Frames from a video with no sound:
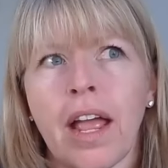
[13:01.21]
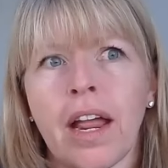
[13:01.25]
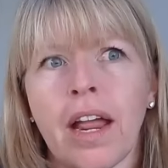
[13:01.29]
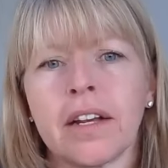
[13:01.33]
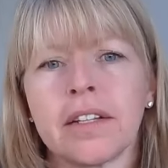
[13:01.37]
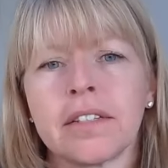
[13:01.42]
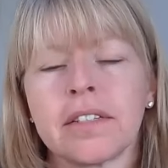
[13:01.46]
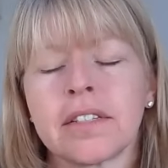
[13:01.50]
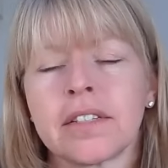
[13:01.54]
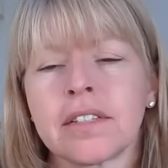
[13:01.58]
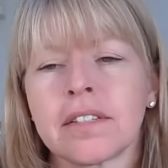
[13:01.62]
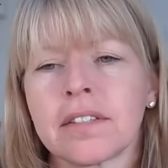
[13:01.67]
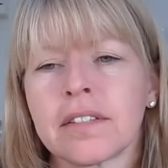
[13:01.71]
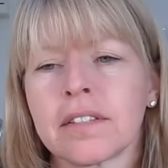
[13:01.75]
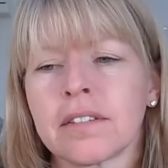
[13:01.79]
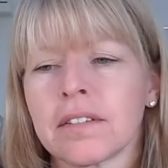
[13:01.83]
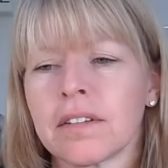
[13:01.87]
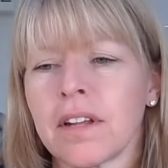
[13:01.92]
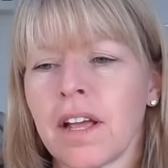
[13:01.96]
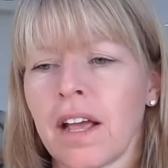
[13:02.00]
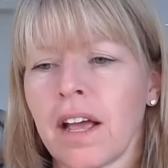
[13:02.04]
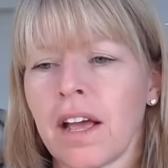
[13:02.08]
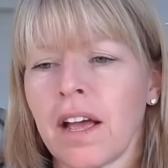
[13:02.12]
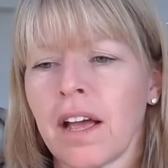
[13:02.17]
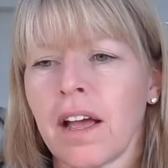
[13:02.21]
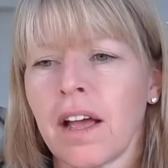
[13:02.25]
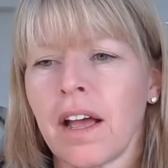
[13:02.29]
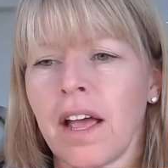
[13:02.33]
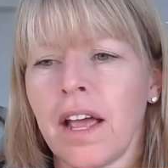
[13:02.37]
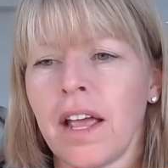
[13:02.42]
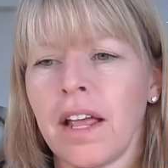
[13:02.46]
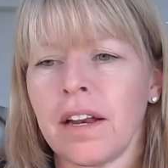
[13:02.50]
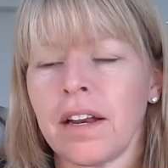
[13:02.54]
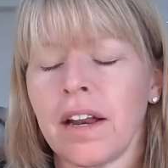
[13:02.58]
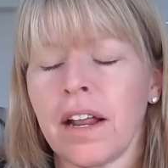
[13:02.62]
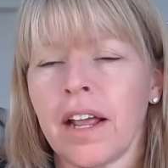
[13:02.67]
it's
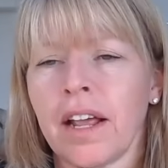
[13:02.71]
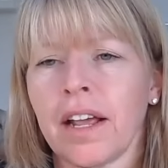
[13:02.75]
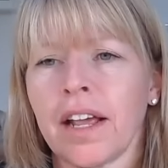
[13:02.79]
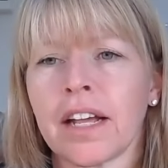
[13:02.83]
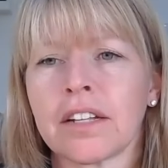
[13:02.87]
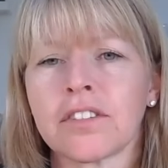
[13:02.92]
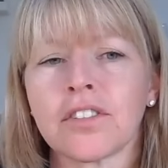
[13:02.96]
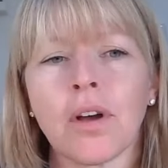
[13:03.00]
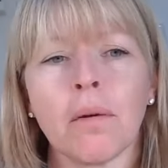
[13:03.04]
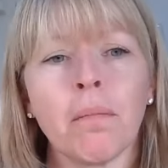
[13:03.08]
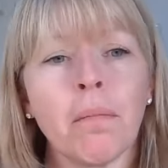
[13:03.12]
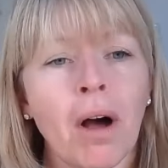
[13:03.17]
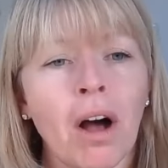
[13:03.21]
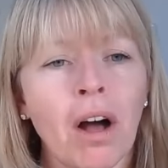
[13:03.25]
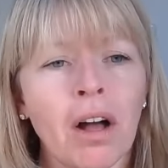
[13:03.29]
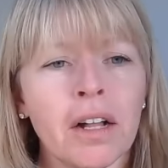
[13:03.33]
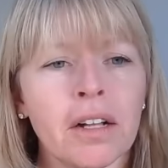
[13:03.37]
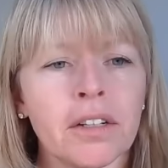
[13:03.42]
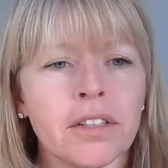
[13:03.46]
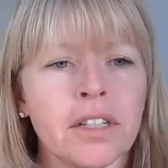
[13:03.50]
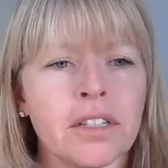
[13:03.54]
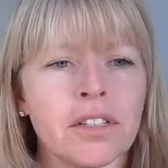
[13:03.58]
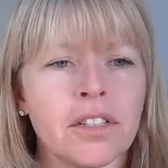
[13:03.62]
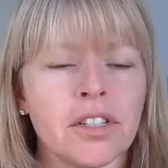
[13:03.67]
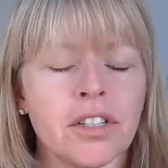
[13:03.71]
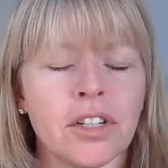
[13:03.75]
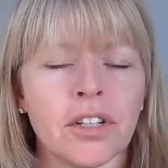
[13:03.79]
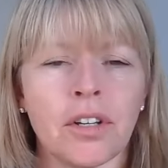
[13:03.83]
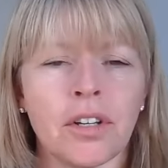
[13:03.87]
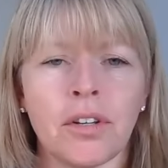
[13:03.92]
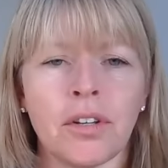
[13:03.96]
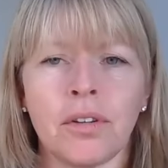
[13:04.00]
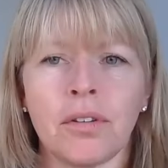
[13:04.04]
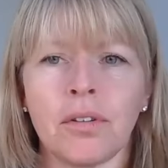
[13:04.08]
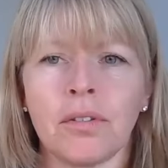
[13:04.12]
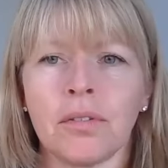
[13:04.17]
it, it gets compiled
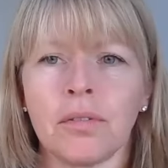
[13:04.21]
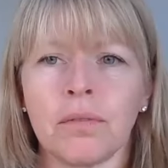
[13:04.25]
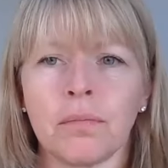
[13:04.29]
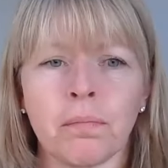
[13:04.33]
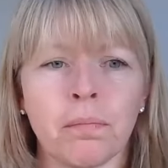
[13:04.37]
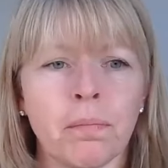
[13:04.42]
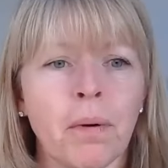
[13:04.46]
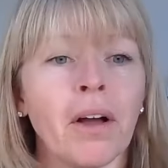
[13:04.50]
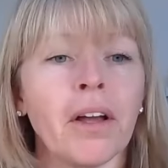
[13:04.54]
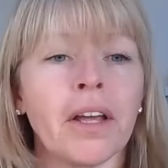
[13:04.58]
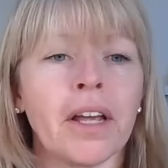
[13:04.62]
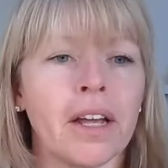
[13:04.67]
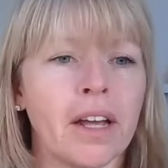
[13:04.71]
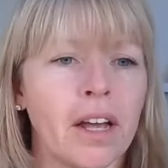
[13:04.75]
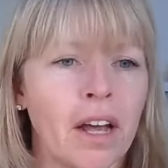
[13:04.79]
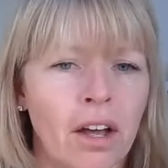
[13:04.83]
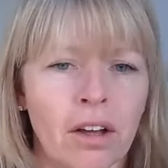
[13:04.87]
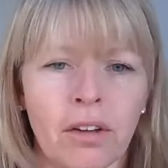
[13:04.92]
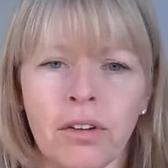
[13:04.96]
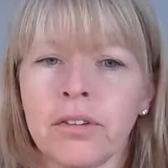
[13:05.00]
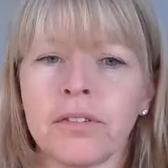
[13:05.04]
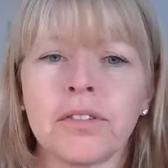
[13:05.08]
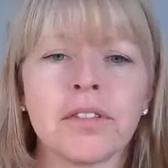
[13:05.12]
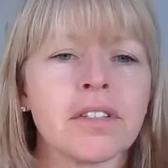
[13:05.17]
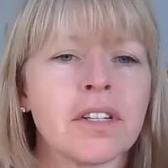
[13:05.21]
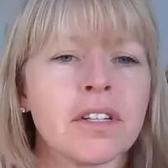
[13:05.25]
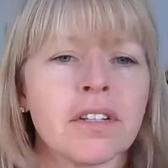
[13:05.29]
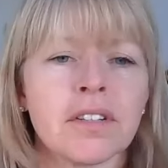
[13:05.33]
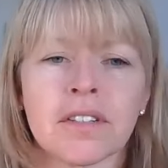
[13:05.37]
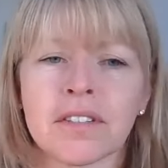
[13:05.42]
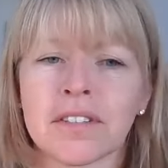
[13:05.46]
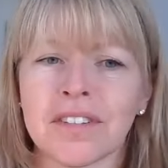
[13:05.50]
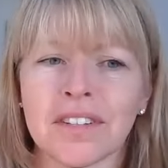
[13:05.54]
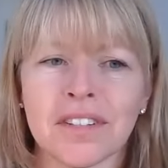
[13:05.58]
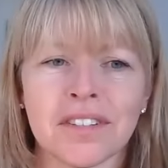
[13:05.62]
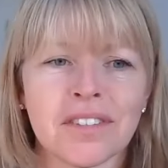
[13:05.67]
into bytecode. So
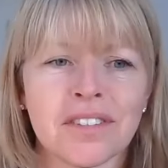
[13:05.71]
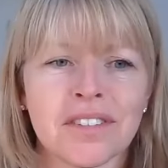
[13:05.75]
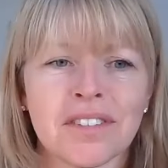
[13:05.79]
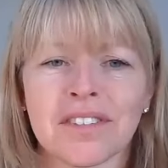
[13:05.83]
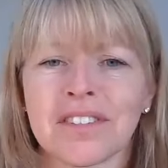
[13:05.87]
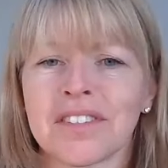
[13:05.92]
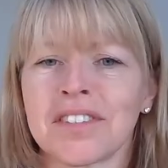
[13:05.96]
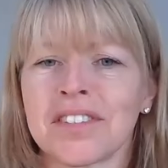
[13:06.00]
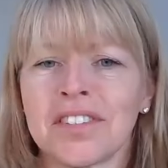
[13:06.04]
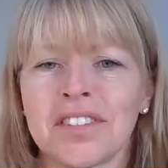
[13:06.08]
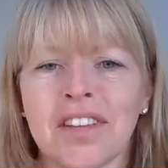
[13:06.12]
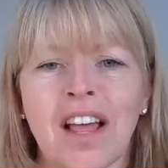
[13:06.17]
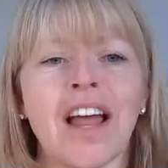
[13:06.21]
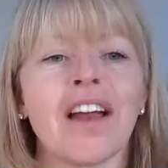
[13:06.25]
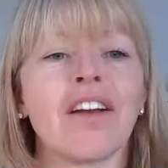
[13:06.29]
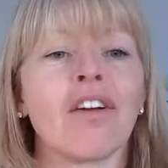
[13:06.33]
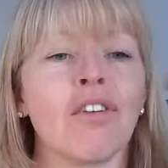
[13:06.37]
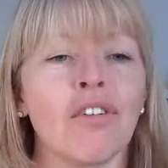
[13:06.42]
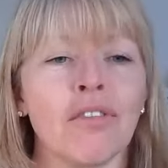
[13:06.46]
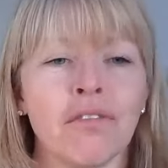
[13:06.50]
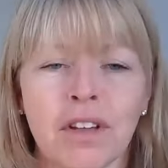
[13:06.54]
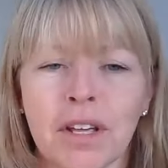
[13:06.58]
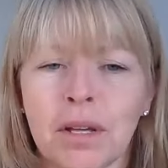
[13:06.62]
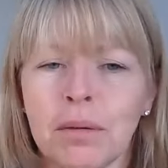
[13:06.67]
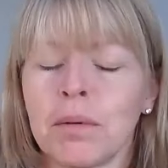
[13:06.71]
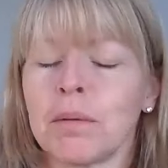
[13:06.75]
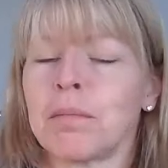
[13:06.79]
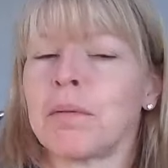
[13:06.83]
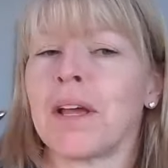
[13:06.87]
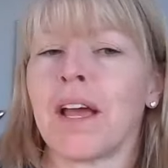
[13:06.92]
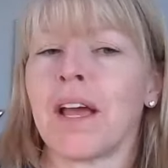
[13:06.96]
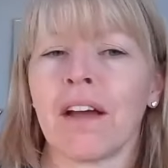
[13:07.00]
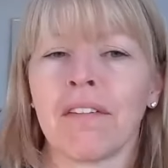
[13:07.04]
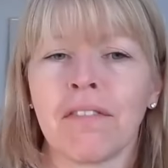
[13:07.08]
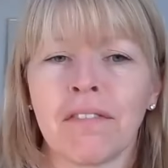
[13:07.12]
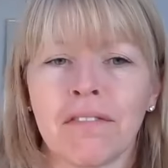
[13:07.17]
there's a set of
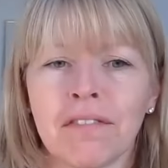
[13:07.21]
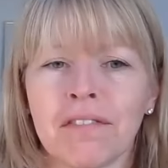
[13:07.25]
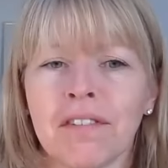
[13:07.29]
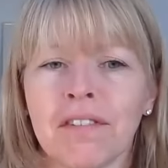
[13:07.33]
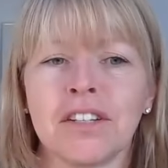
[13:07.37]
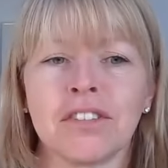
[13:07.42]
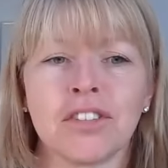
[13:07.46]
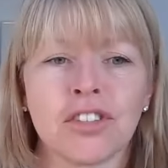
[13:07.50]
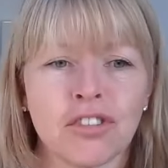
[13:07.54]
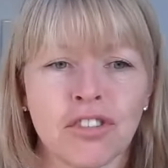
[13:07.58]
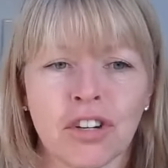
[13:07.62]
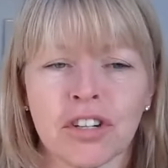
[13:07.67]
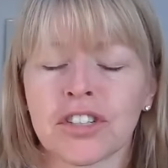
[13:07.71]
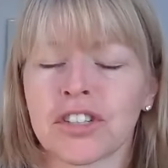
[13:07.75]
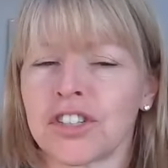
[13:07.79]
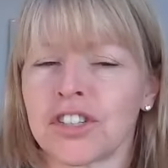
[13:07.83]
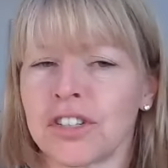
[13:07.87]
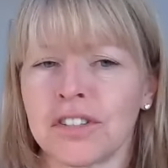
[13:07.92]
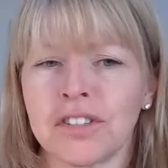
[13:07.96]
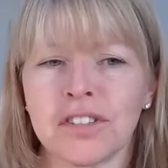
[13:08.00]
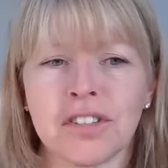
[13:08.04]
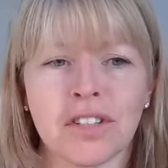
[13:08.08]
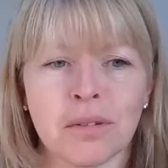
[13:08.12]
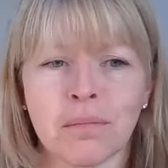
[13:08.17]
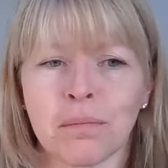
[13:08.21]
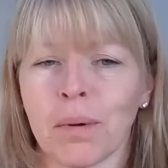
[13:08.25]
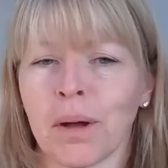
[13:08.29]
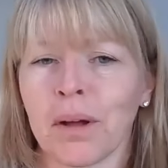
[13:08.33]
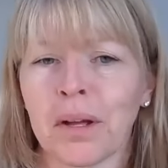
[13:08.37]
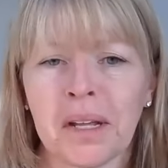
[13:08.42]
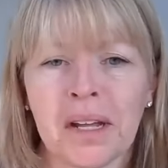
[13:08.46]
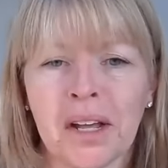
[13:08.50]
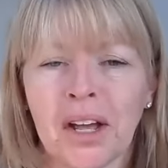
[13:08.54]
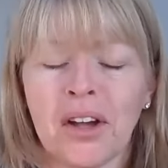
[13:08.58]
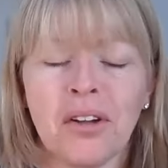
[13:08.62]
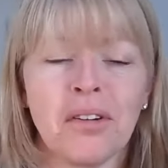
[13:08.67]
eBPF instructions in
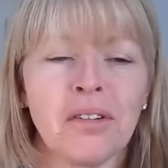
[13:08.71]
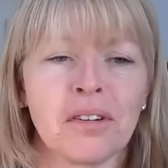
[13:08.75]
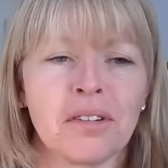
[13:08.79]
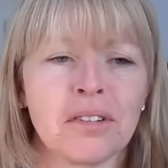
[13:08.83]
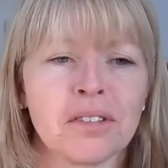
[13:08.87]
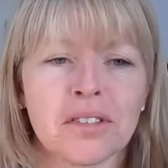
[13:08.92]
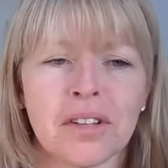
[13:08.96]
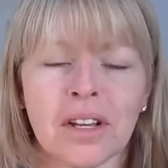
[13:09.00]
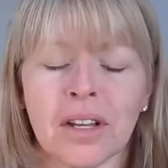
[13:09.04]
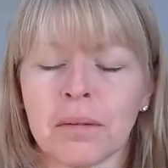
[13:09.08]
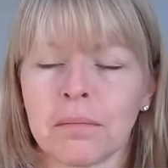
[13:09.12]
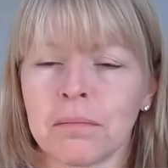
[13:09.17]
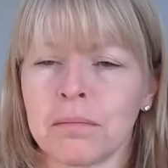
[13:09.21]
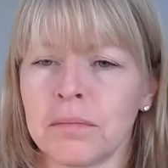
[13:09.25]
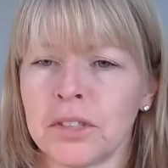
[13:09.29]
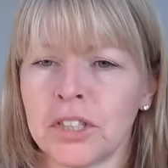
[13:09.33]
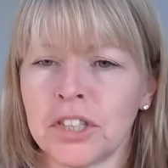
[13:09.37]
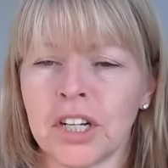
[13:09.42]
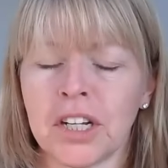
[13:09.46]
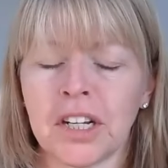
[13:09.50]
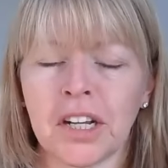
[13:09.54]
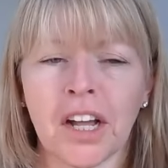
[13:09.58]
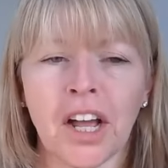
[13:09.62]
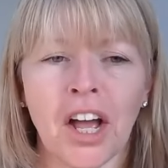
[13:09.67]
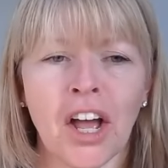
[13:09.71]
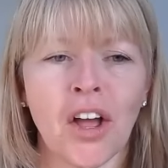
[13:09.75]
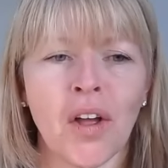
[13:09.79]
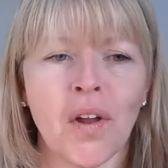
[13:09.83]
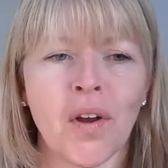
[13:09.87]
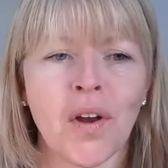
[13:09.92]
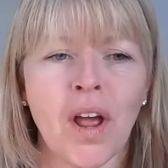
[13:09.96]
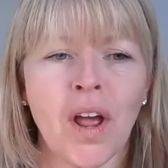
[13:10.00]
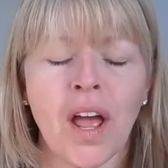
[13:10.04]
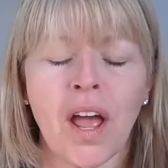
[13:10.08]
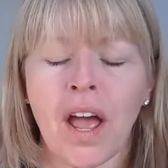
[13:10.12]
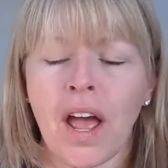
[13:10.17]
bytecode, looks like machine
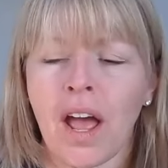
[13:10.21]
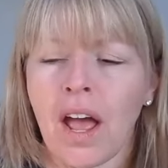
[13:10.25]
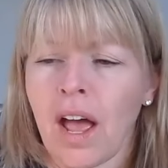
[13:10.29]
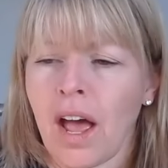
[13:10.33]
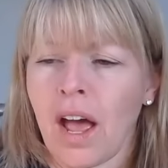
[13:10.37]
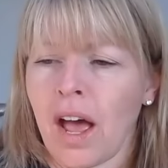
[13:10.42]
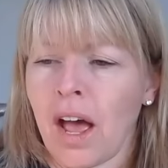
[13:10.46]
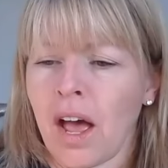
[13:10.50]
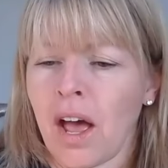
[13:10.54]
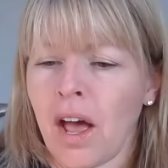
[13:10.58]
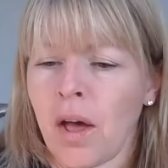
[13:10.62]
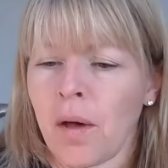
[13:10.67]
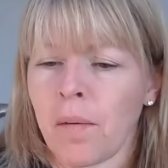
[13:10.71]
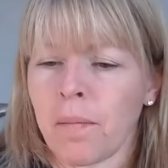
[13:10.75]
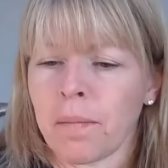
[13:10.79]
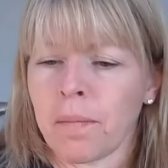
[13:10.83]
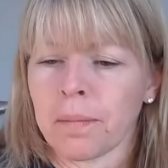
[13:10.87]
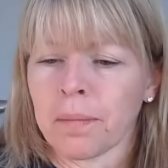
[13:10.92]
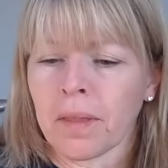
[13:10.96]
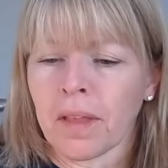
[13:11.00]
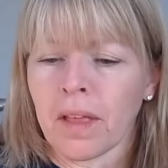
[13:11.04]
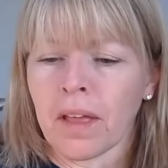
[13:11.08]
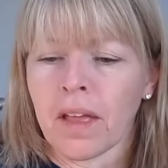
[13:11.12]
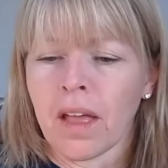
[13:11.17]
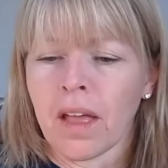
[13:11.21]
code, mm-hmm. um,